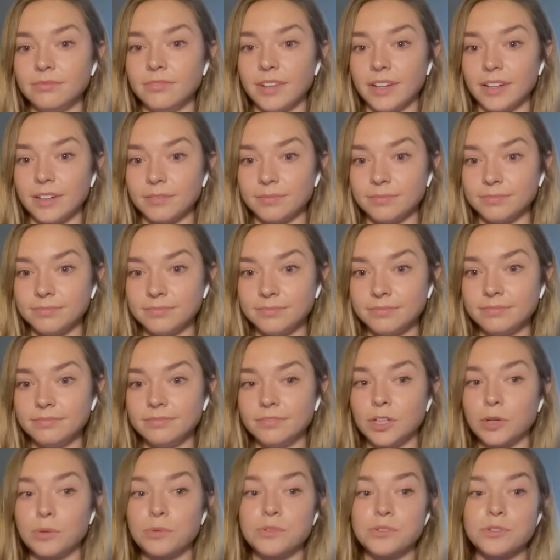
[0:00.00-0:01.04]
Yeah.
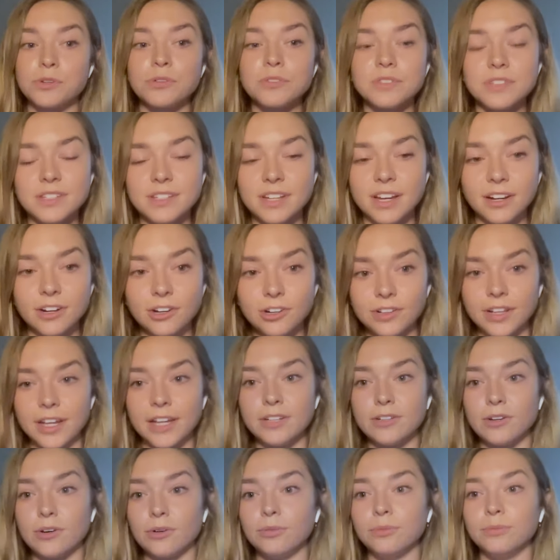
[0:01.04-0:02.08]
The results suck or they
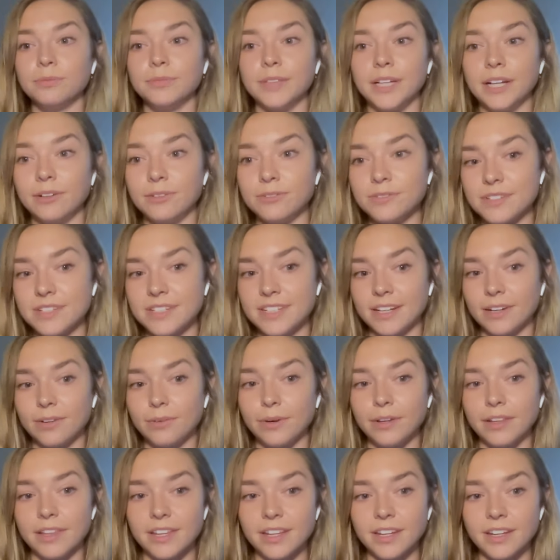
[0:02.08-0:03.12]
don't, they don't stick
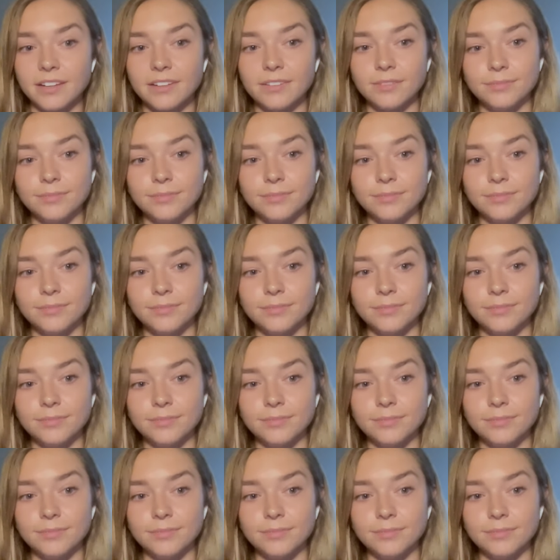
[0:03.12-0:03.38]
with it.